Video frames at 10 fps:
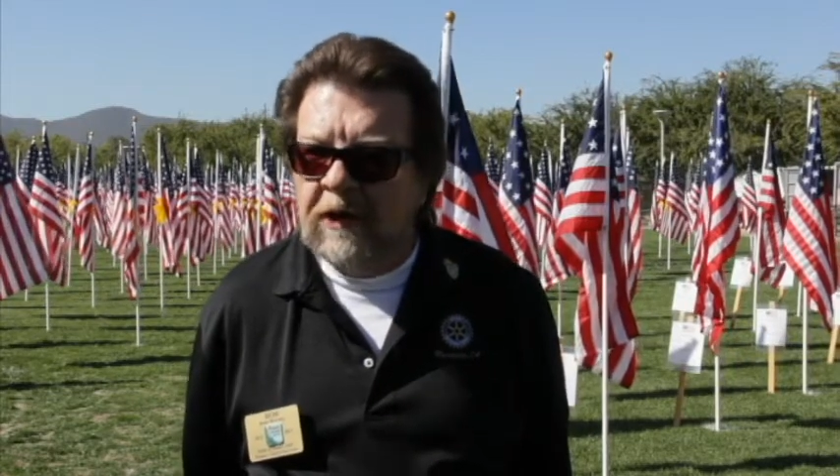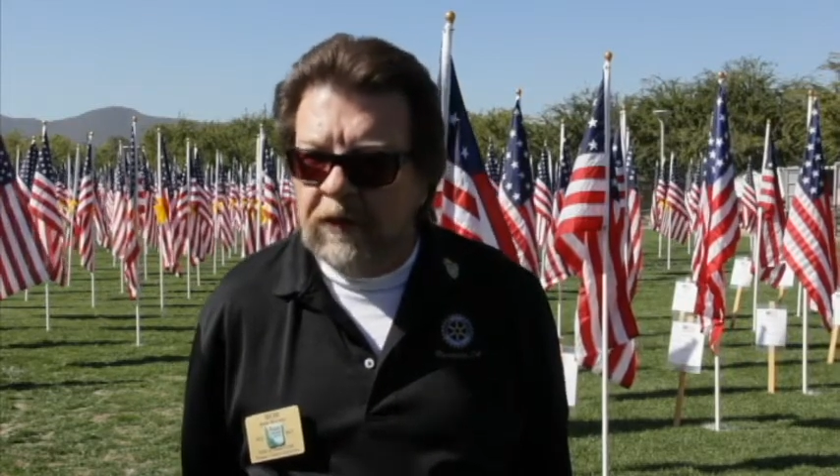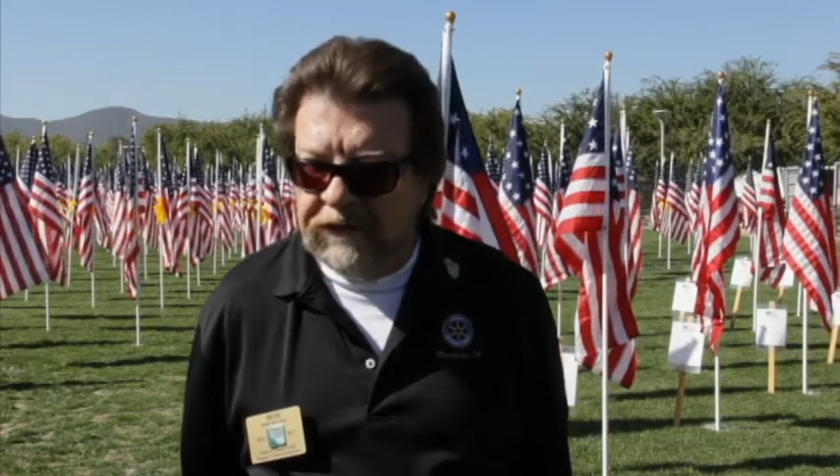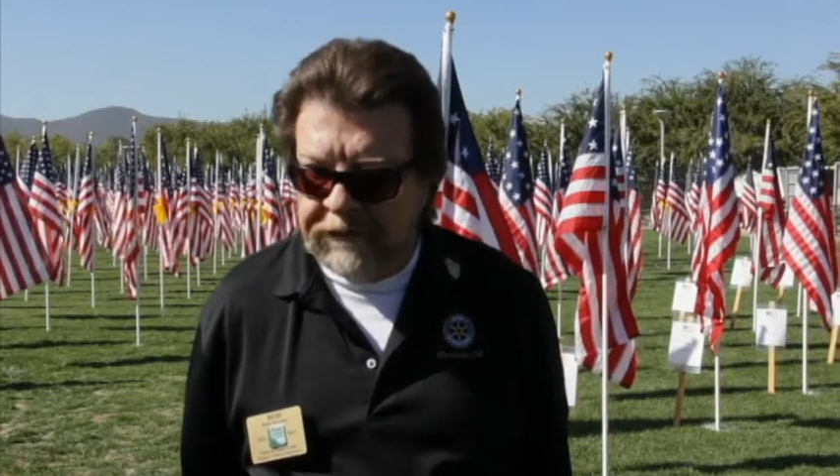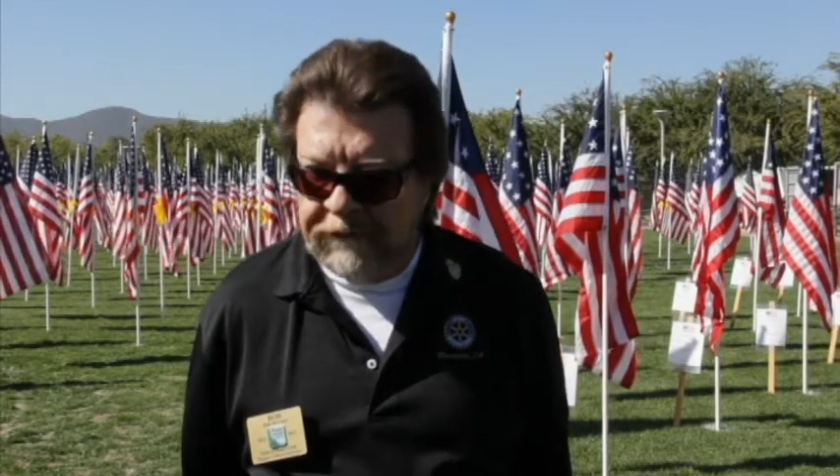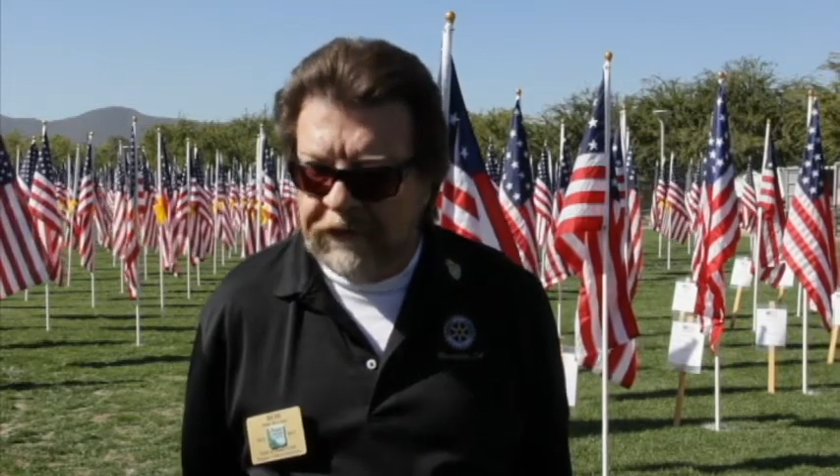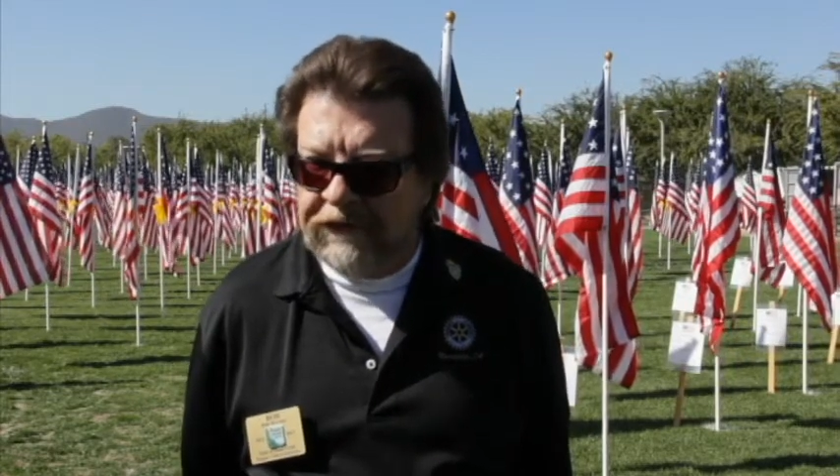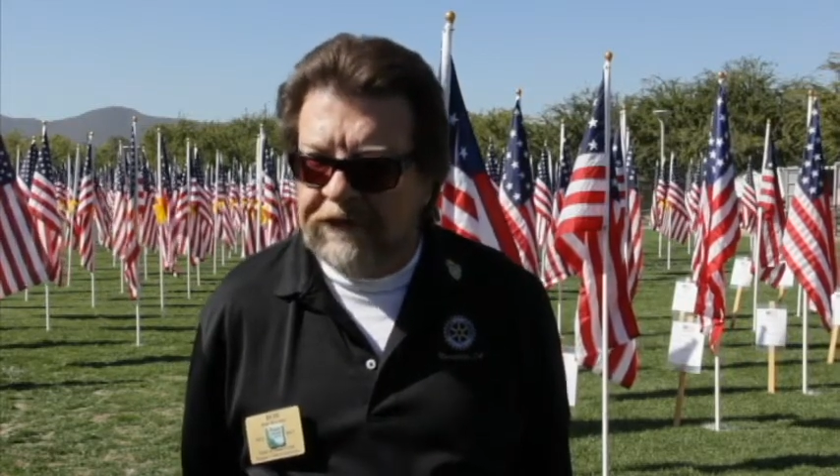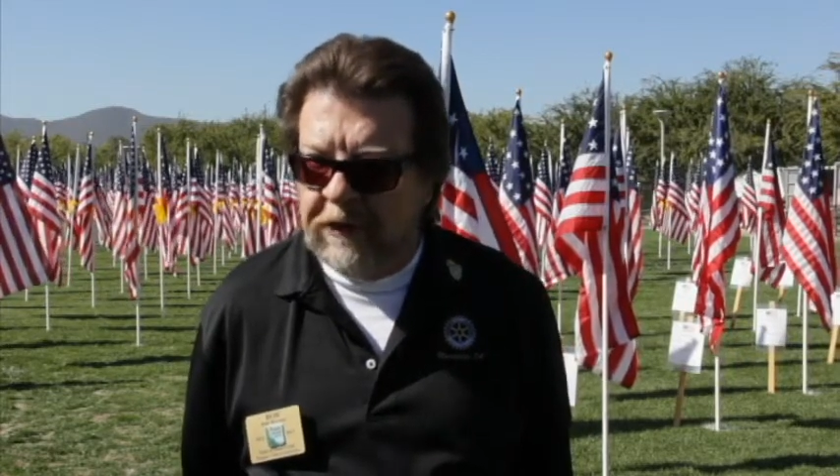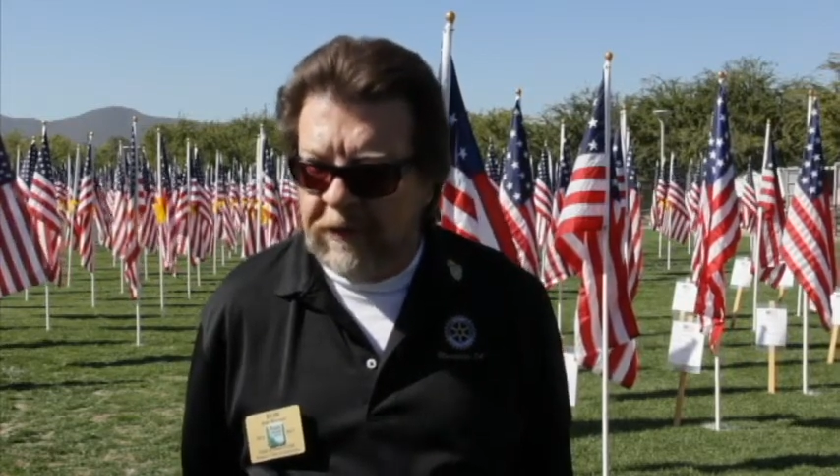was the
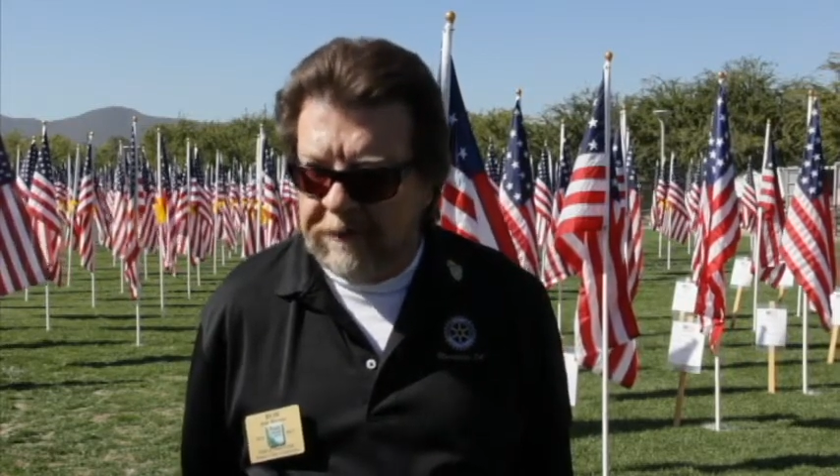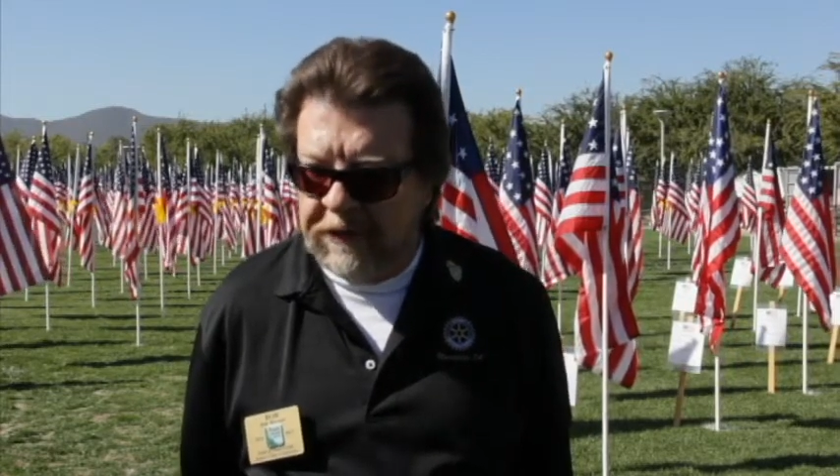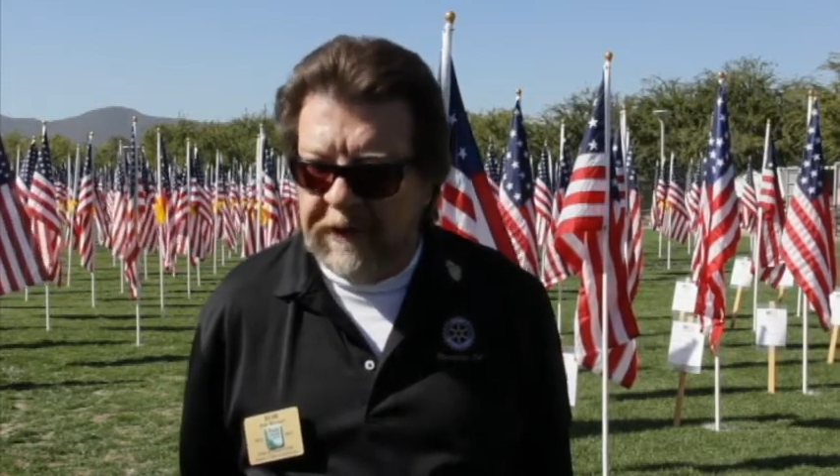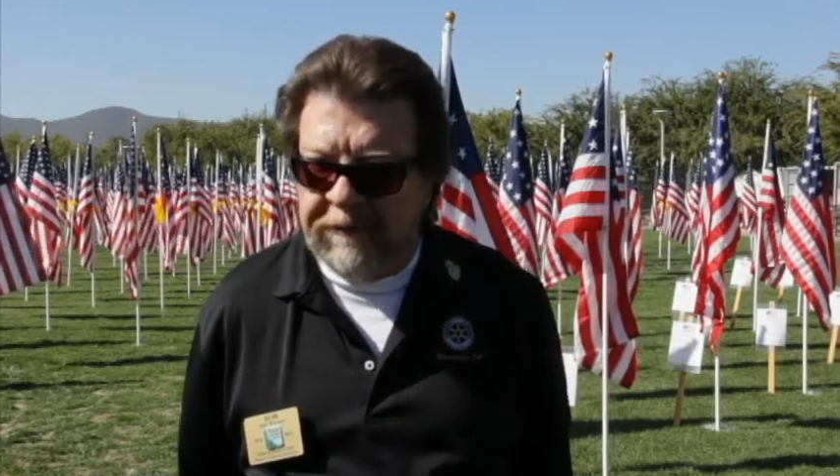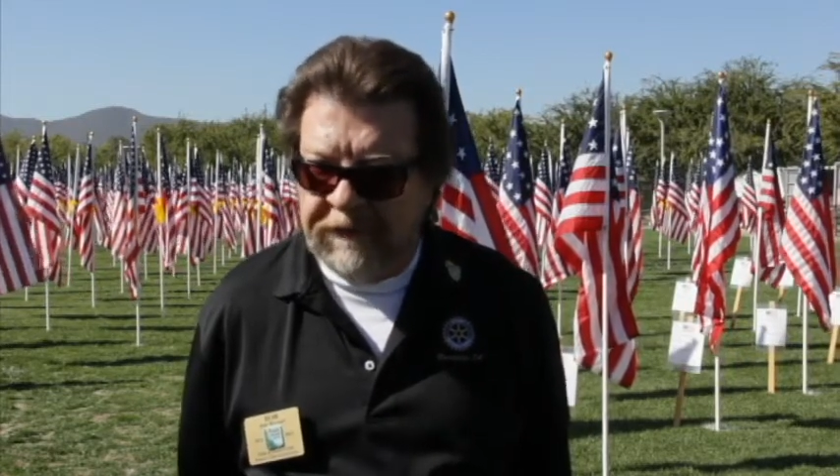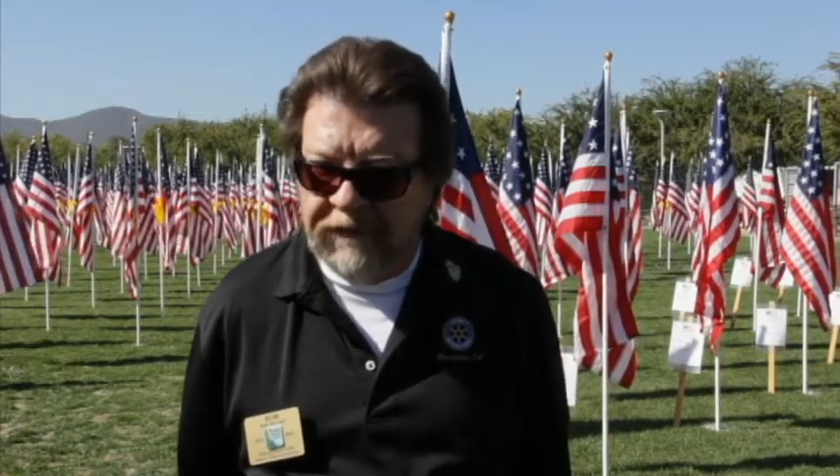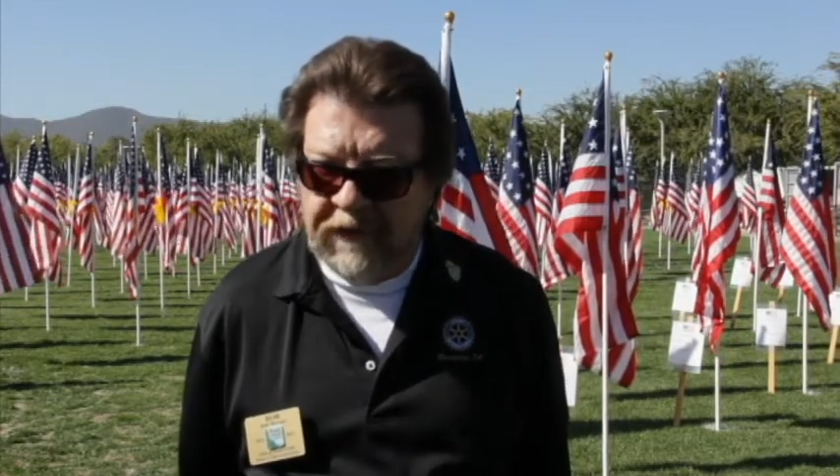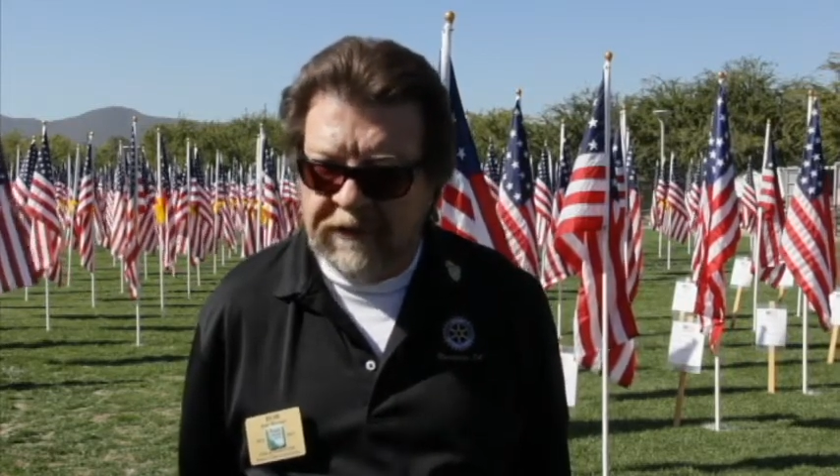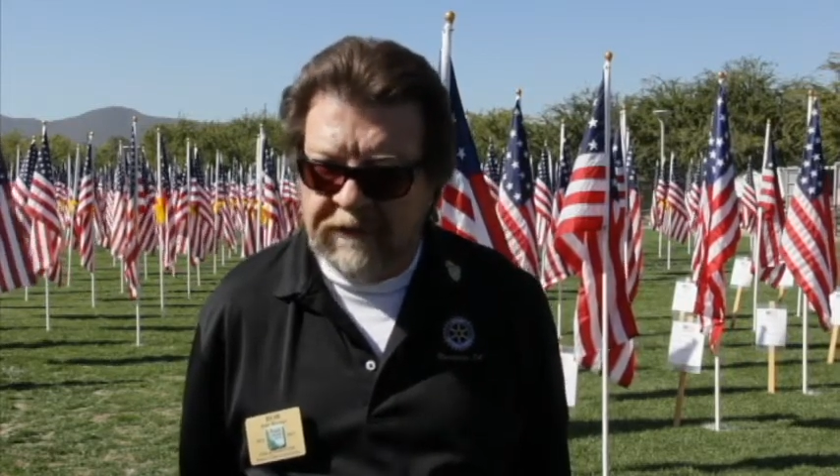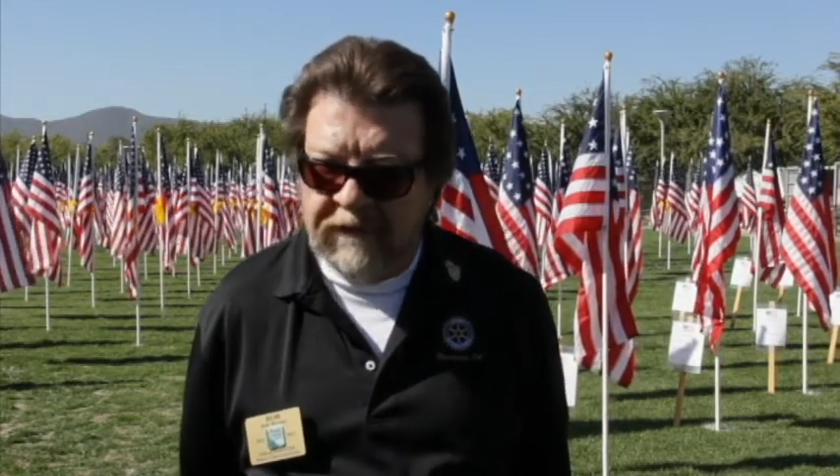first year we put up the
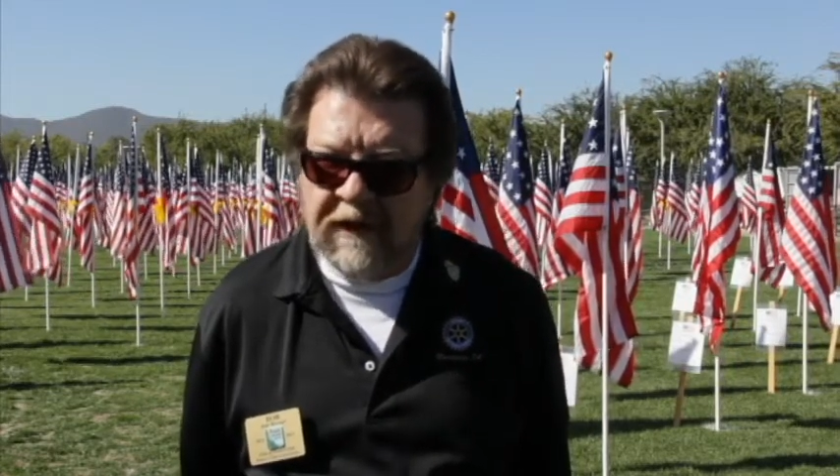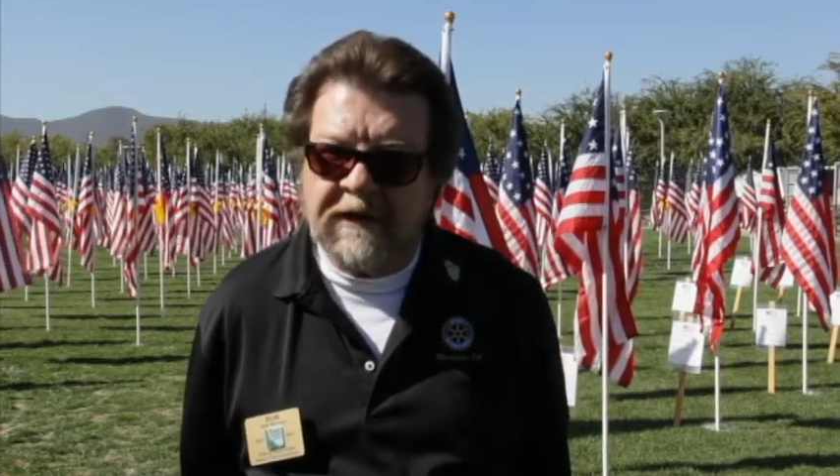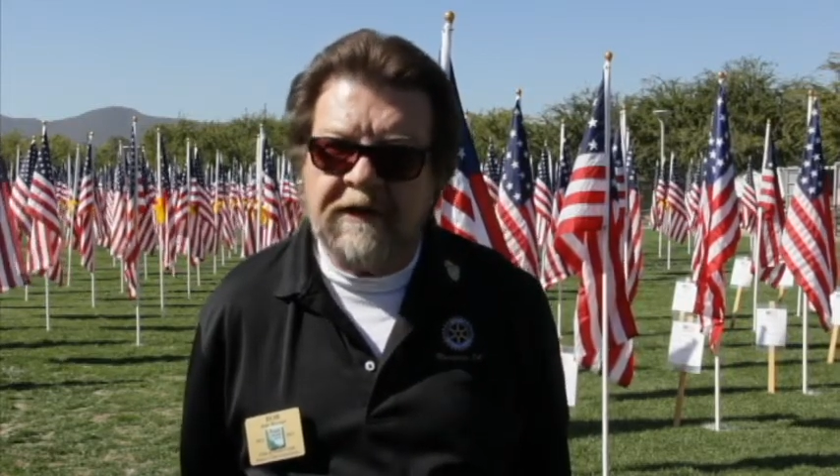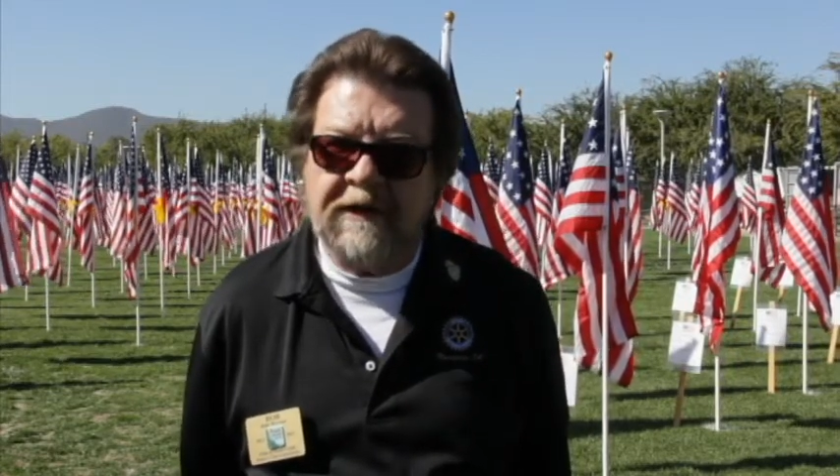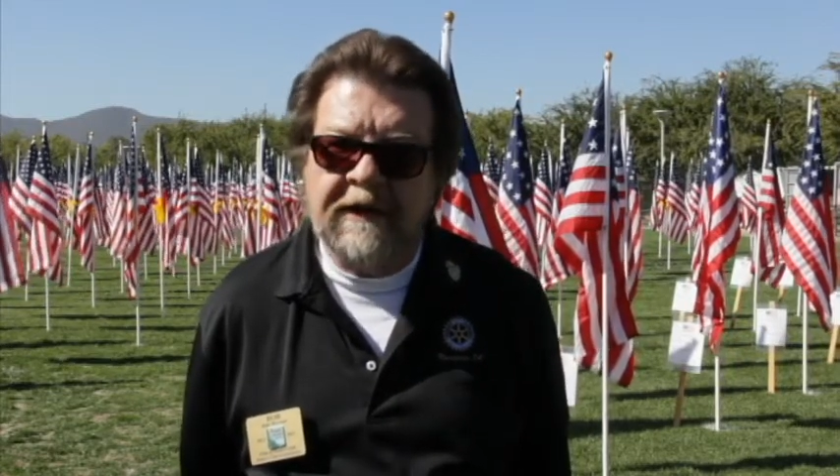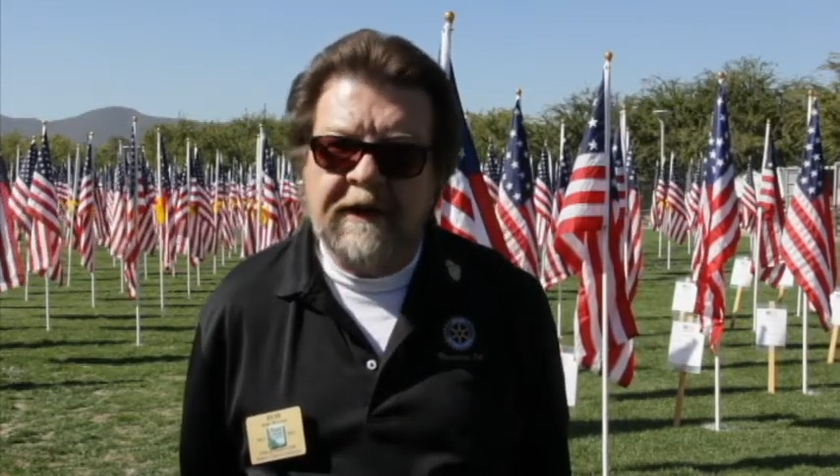Field of Honor.